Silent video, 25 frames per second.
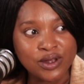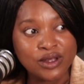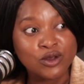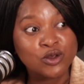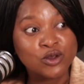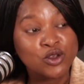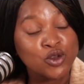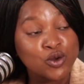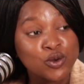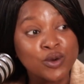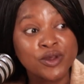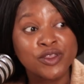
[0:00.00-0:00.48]

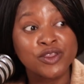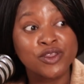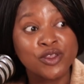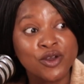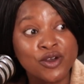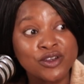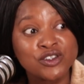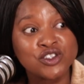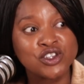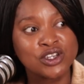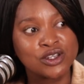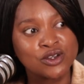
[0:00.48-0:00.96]
you were
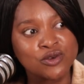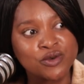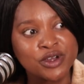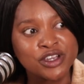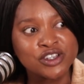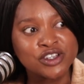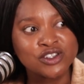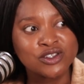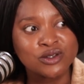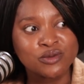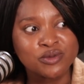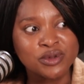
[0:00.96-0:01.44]
3rd
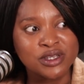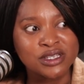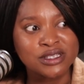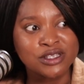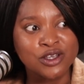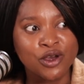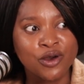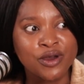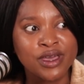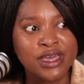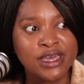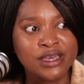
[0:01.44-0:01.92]
generation
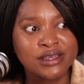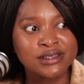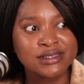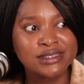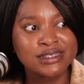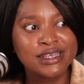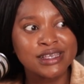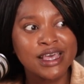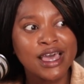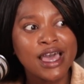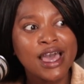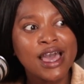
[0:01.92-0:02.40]

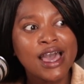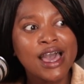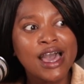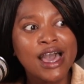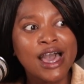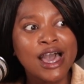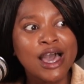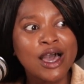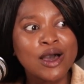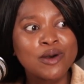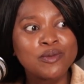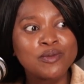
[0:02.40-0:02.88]
PCOS,
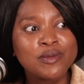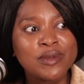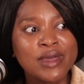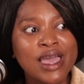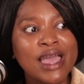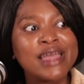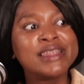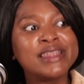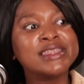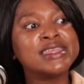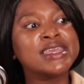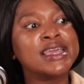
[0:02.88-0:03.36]

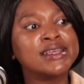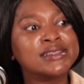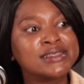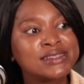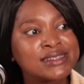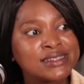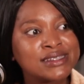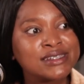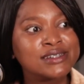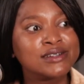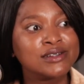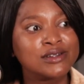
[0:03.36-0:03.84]
and yet
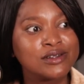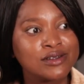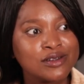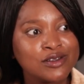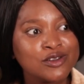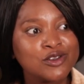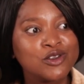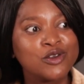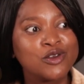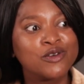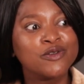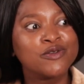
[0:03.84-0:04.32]

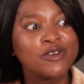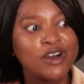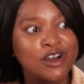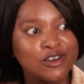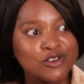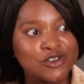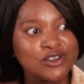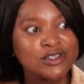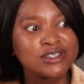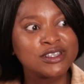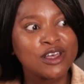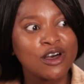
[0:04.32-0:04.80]
still you
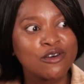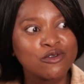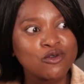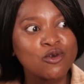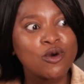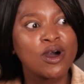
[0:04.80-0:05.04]
found yourself